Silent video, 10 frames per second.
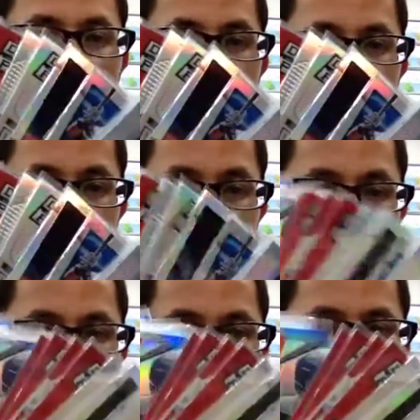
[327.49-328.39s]
um,
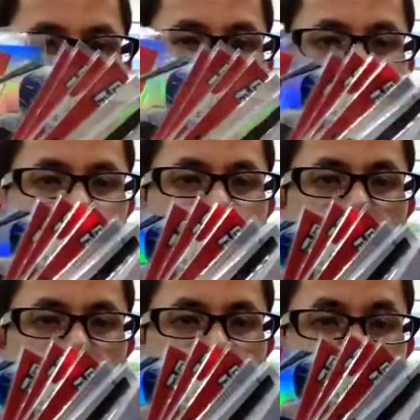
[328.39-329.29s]
some
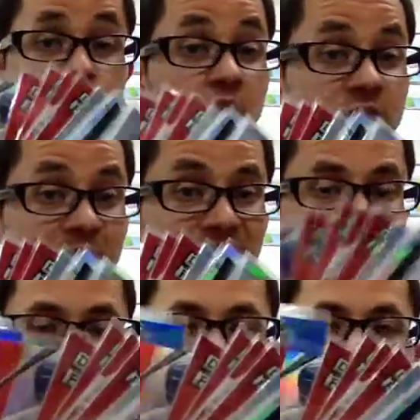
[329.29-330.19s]
prospect
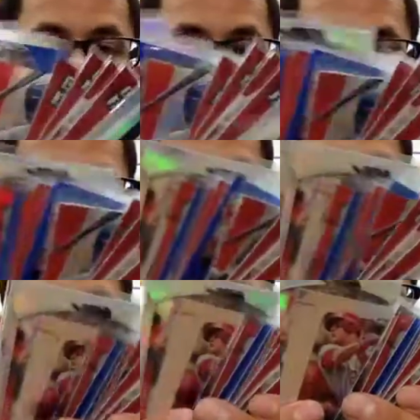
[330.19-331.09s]
prospect
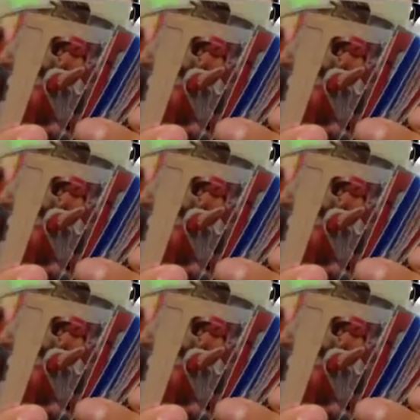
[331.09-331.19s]
prisms.